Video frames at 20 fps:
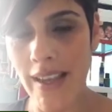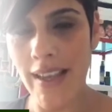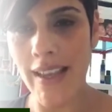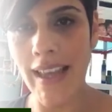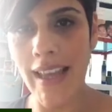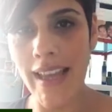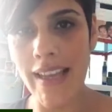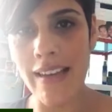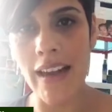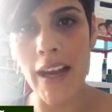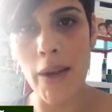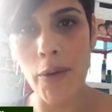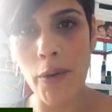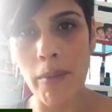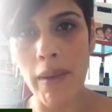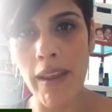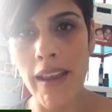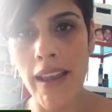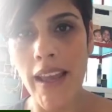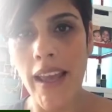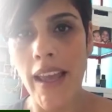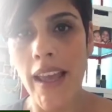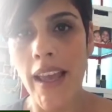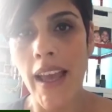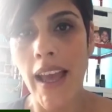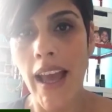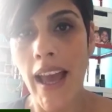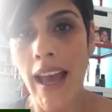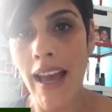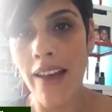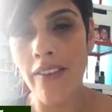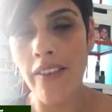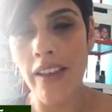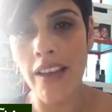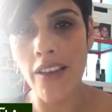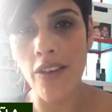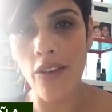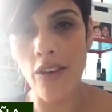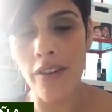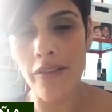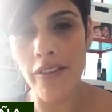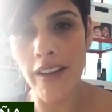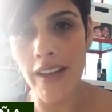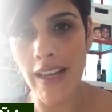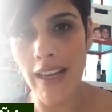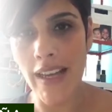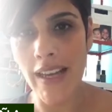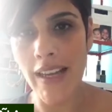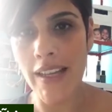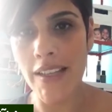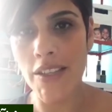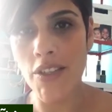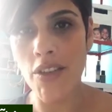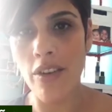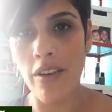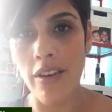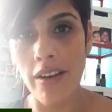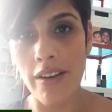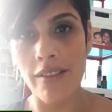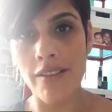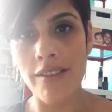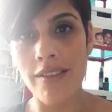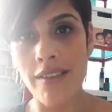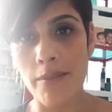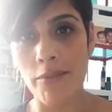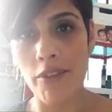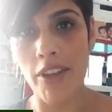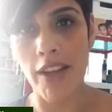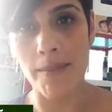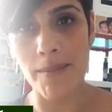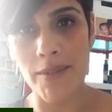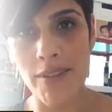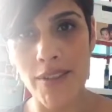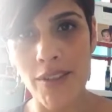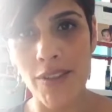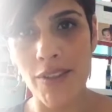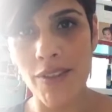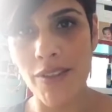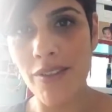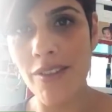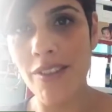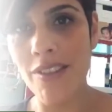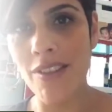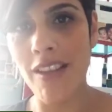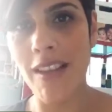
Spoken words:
that Kaye and I will be having a Yoga Veda in Toronto sometime soon,